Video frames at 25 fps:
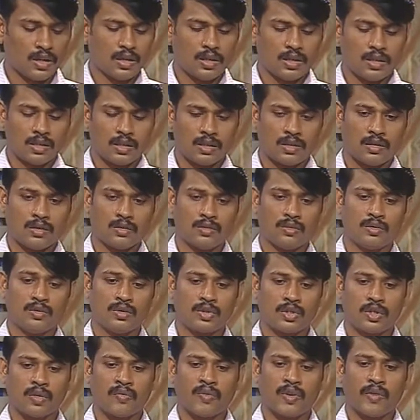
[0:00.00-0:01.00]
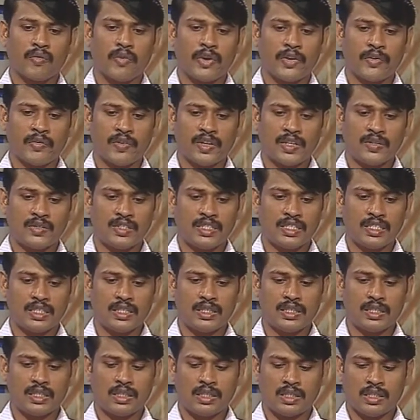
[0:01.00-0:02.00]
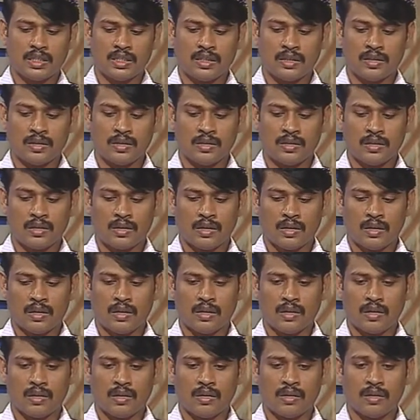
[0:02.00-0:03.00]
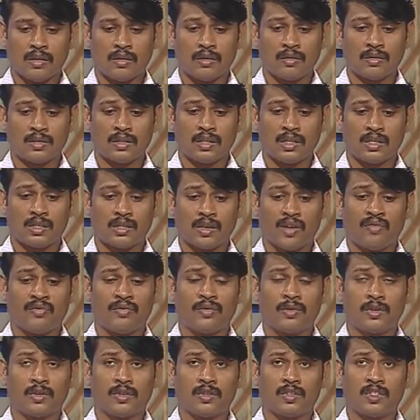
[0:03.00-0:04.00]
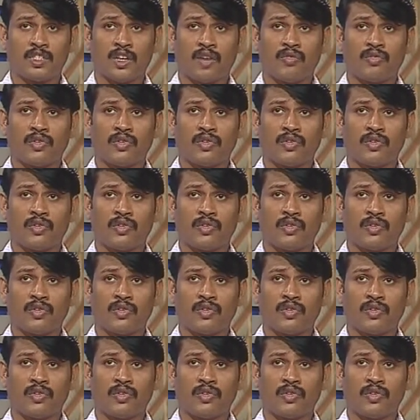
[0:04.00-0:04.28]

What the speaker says: So far what we have seen is the software